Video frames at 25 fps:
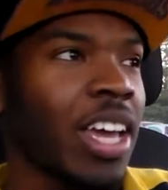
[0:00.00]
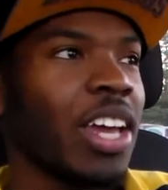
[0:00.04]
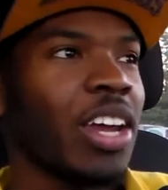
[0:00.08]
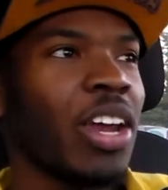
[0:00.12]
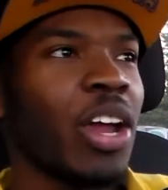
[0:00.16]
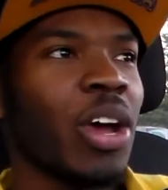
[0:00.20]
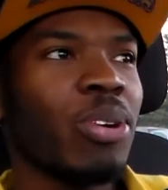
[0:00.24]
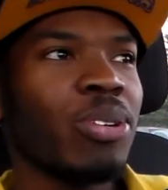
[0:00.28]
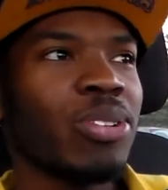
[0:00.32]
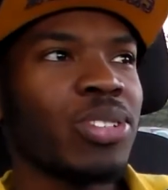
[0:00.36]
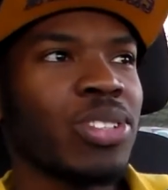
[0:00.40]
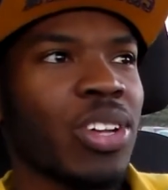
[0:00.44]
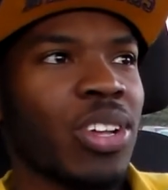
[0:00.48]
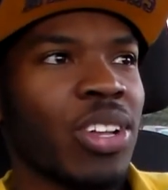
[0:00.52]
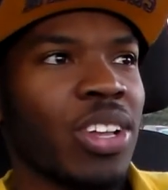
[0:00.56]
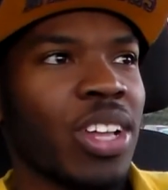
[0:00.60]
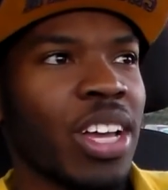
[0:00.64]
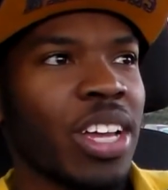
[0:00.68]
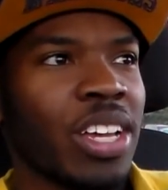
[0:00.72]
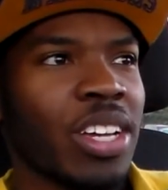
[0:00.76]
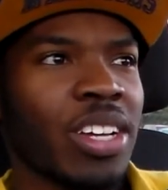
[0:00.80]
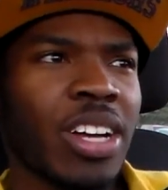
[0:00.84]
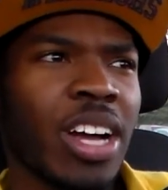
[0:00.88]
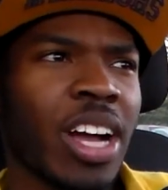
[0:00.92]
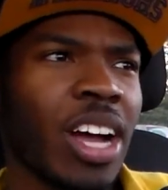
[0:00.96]
And I was all
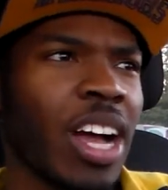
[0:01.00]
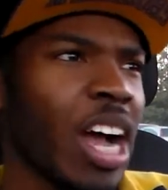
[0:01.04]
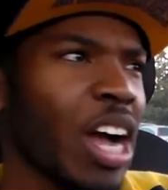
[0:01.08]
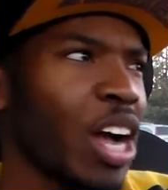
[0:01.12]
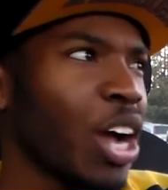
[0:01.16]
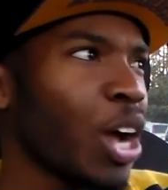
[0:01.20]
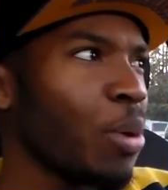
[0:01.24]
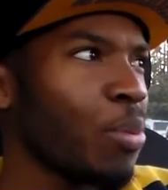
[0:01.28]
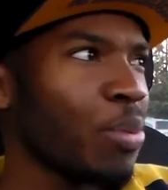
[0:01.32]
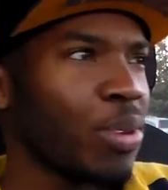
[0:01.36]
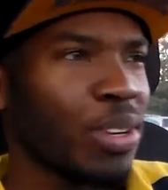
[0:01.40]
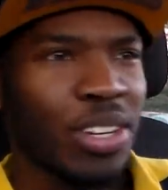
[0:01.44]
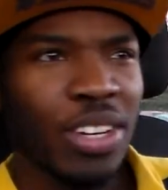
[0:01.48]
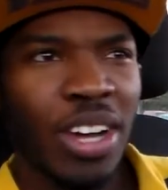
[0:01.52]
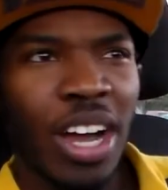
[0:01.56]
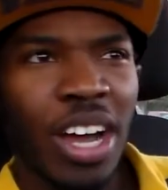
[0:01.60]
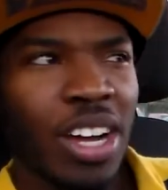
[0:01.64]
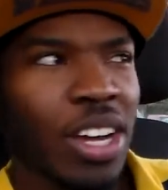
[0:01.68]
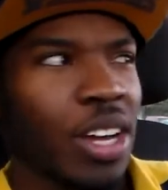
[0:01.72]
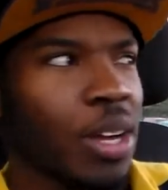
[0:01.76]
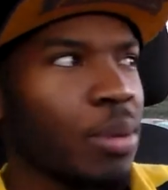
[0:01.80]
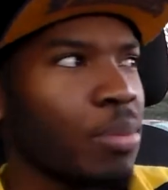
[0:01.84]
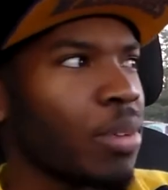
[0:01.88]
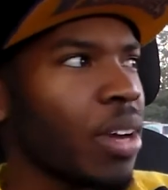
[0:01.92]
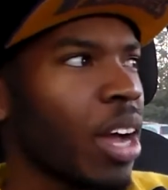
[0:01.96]
like, I come
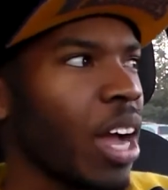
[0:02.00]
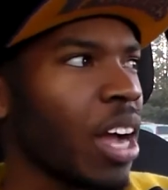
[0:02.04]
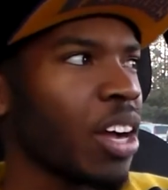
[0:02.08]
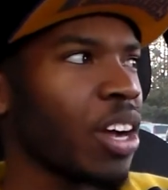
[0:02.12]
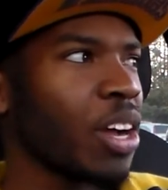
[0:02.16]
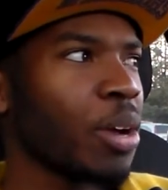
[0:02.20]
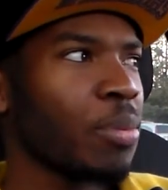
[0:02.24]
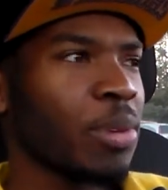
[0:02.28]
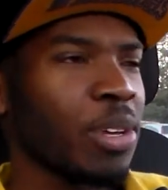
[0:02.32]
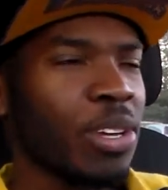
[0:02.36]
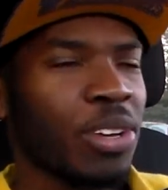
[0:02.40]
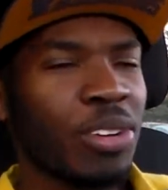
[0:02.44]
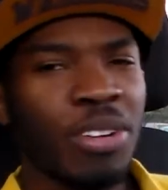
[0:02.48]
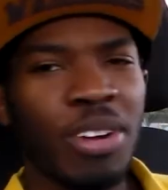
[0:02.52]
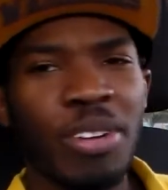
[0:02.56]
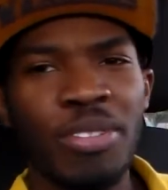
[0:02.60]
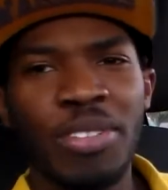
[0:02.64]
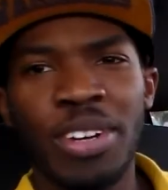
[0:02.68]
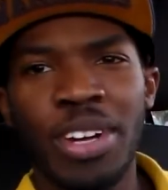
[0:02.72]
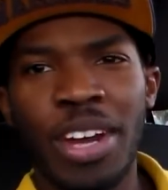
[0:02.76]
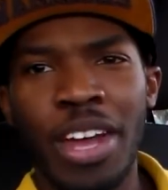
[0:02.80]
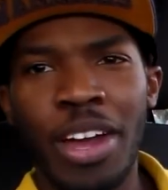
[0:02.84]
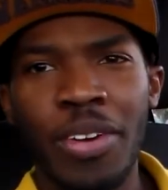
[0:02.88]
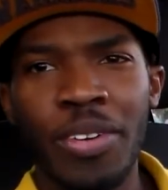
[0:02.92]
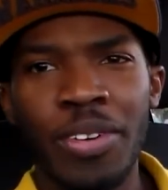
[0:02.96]
in here
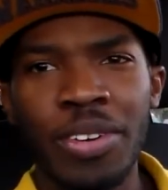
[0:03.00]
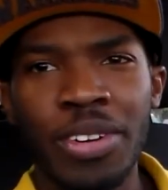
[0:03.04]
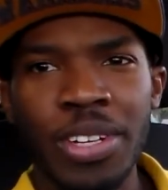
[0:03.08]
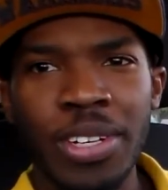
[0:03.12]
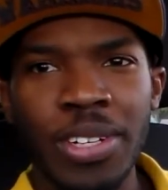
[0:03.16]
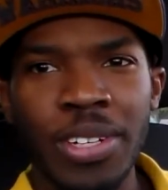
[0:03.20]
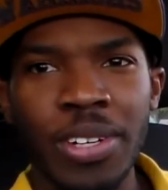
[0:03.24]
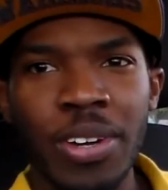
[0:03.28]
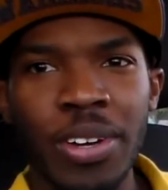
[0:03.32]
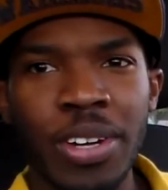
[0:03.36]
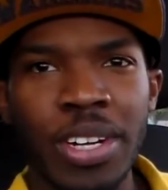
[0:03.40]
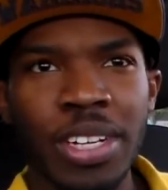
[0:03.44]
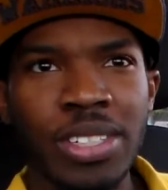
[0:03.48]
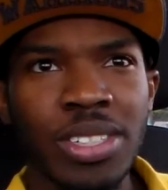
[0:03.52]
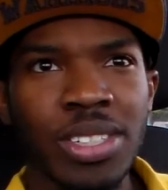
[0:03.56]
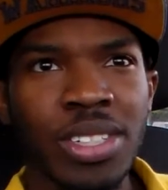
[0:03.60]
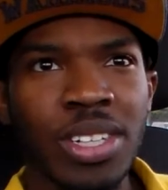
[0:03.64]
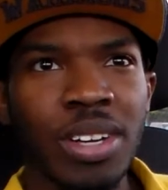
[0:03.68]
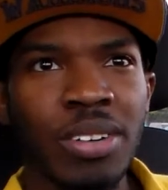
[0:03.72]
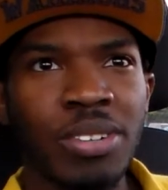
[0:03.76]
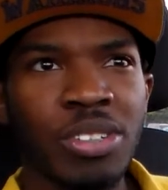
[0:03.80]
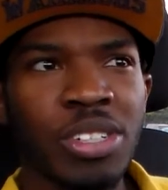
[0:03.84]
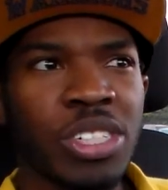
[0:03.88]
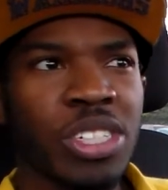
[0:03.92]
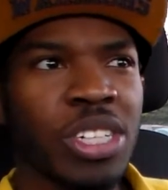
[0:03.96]
every now and then and all that
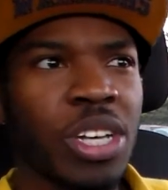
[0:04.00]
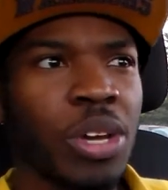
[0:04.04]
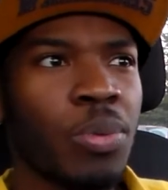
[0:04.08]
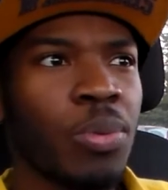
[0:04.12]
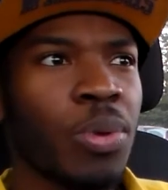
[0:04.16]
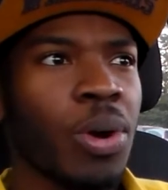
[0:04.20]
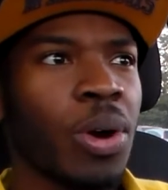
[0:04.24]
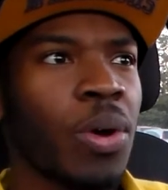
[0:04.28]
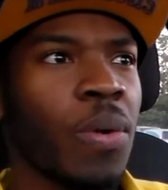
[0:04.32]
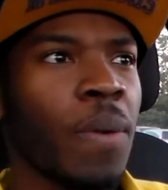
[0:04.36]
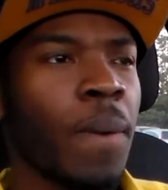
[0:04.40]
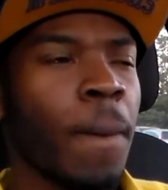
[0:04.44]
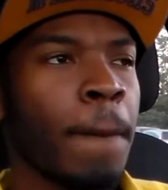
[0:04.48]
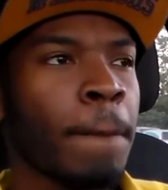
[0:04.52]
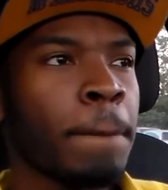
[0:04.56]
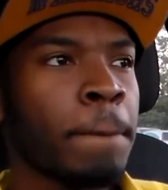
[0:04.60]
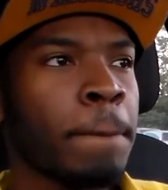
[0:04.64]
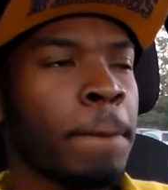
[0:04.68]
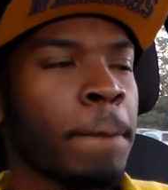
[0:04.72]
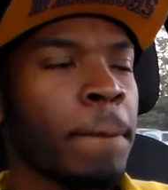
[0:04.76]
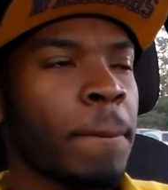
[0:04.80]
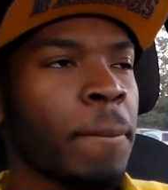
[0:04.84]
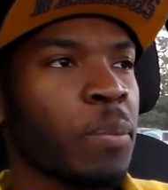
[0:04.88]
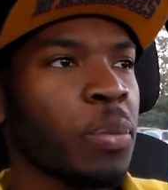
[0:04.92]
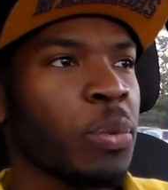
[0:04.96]
stuff. She said, well,
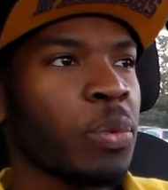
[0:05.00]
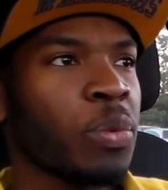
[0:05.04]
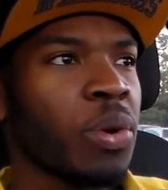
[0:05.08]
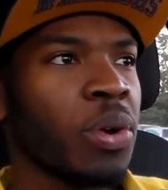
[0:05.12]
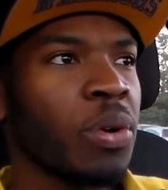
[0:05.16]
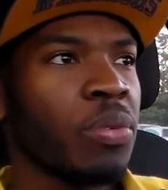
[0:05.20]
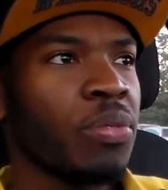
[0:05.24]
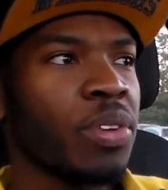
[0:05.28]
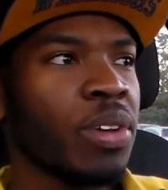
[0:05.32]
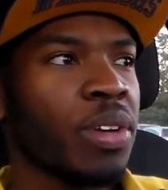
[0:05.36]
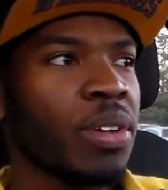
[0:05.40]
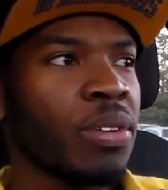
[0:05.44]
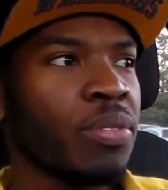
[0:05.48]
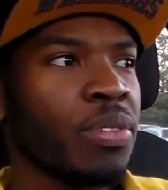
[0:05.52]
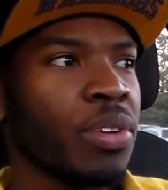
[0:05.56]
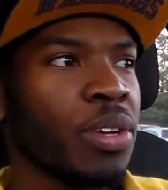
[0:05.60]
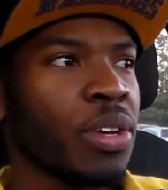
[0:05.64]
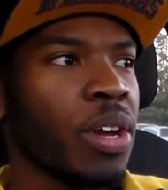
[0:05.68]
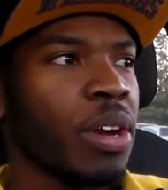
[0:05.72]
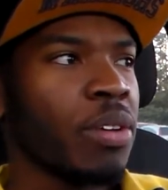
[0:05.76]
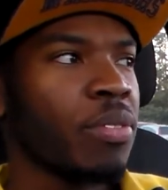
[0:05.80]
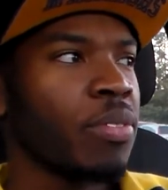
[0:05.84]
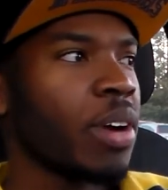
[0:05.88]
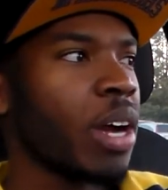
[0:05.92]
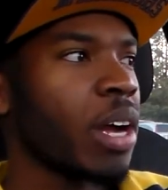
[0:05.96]
if
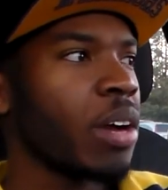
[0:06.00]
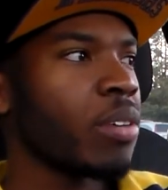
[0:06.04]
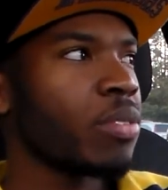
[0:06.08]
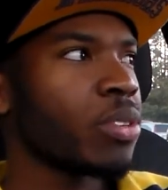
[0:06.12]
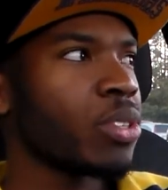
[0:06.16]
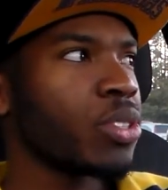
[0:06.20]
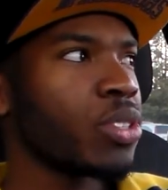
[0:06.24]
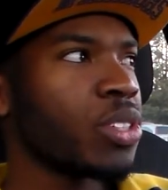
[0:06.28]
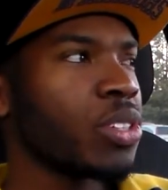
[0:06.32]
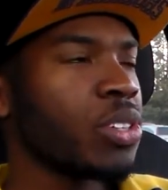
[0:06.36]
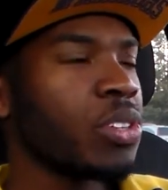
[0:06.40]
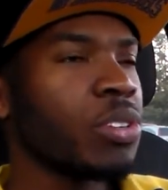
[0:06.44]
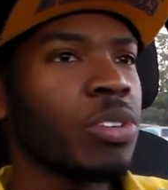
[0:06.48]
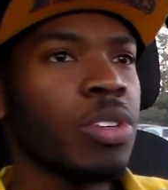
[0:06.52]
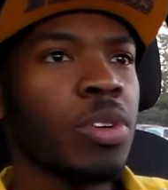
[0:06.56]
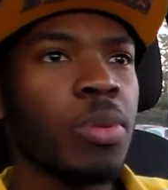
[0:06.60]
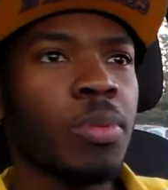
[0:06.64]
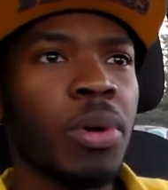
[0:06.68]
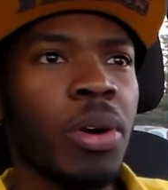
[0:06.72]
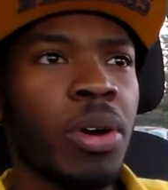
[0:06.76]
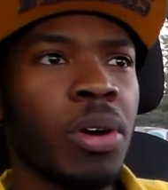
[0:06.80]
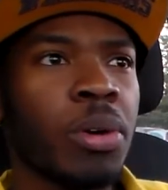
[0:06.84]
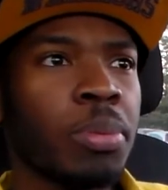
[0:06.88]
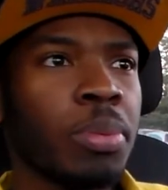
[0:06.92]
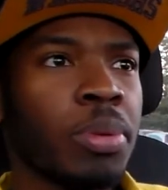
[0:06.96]
you ever see you in the
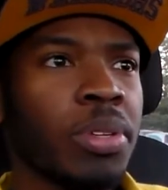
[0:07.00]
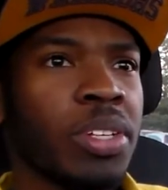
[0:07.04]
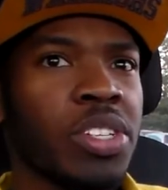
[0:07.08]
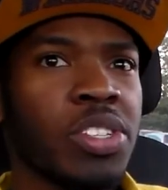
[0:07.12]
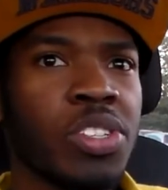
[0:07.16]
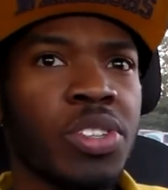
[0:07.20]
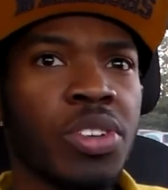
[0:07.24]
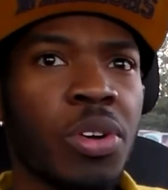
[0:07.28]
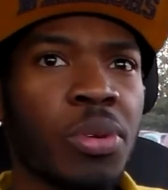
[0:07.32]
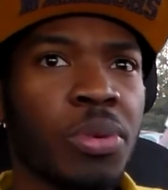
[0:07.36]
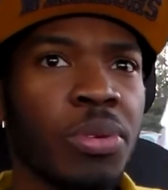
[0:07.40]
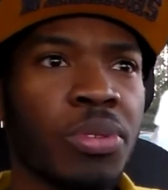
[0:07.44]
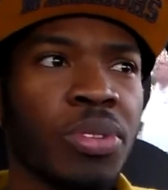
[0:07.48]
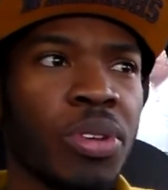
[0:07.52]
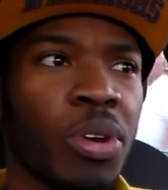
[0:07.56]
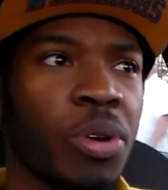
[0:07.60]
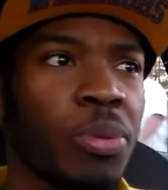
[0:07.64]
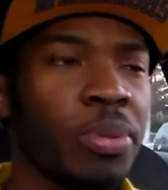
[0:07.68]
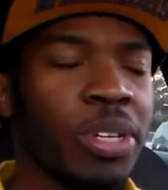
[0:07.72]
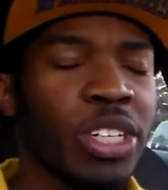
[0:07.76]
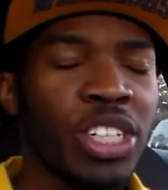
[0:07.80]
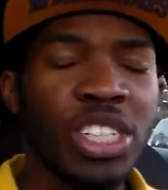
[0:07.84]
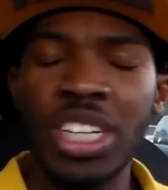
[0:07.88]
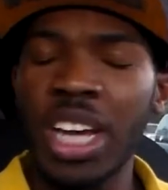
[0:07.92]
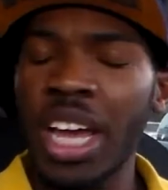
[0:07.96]
mall, please
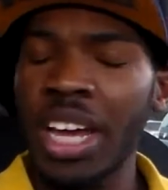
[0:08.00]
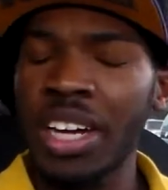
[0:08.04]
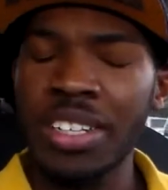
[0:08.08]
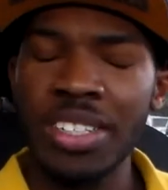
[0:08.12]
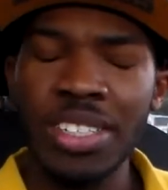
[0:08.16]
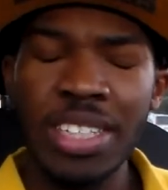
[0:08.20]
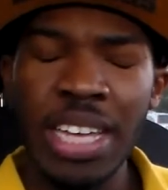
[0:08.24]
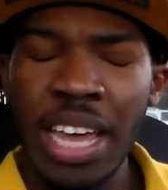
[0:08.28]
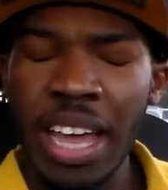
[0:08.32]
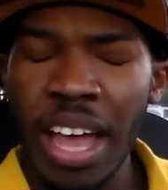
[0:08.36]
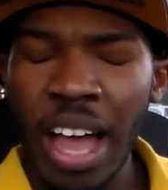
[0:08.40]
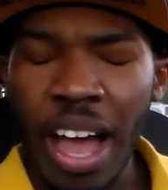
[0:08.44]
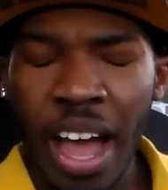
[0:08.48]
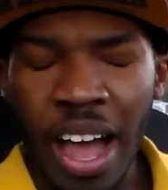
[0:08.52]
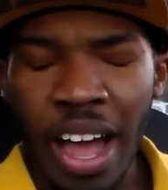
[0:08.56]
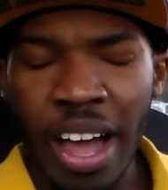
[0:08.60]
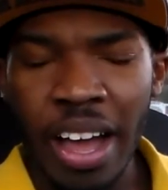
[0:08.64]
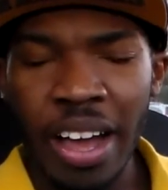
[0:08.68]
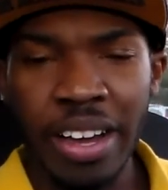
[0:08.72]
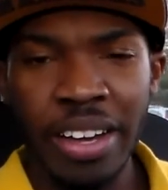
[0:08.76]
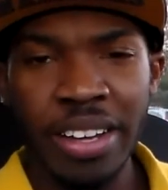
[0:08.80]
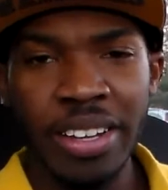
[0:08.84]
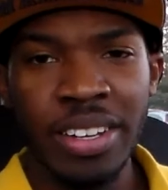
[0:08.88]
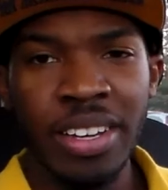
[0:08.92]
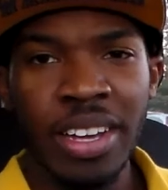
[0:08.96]
don't be shy to say
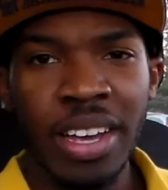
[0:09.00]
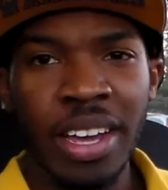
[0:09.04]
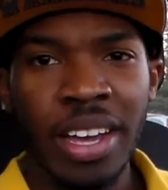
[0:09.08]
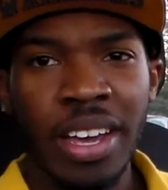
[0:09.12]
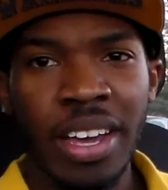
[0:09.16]
hi.